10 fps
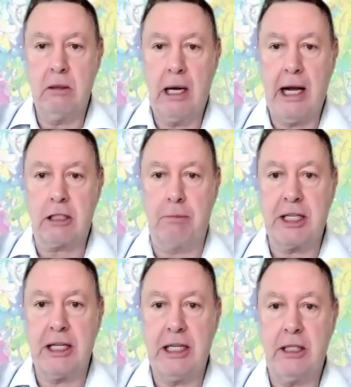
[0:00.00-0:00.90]

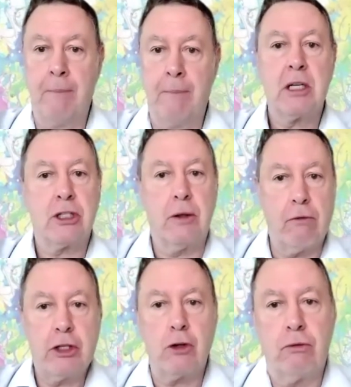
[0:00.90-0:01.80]
expertise. So the
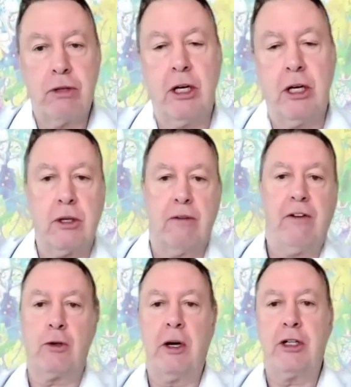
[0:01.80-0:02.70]
original research on
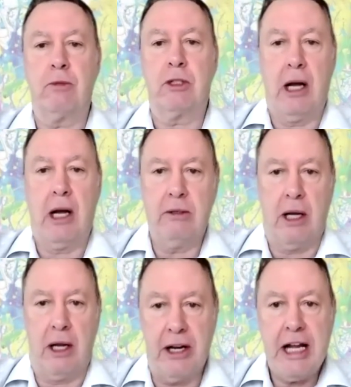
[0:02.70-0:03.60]
effectuation was
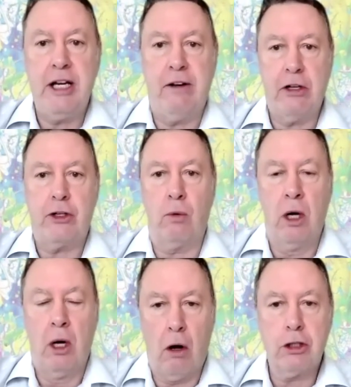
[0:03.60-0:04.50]
an individual
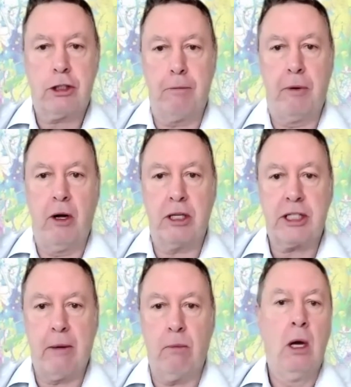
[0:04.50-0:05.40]
entrepreneur
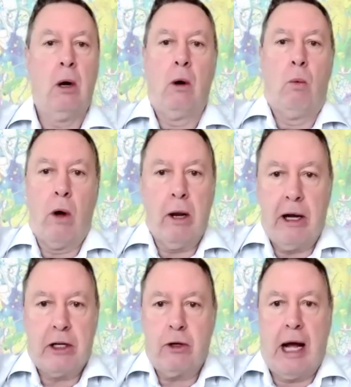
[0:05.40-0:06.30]
saying, what am
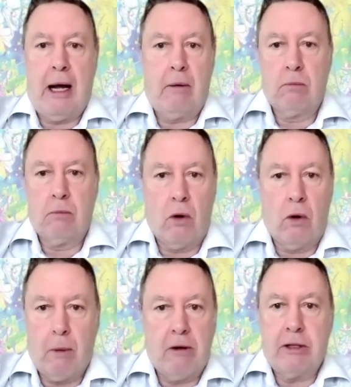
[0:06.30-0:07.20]
I good at? What are
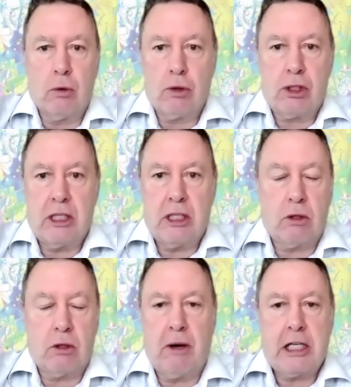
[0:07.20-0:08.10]
my resources?
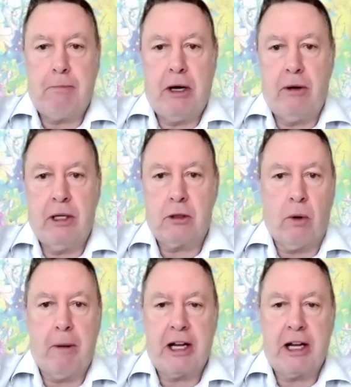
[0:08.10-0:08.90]
What's my experience? What are my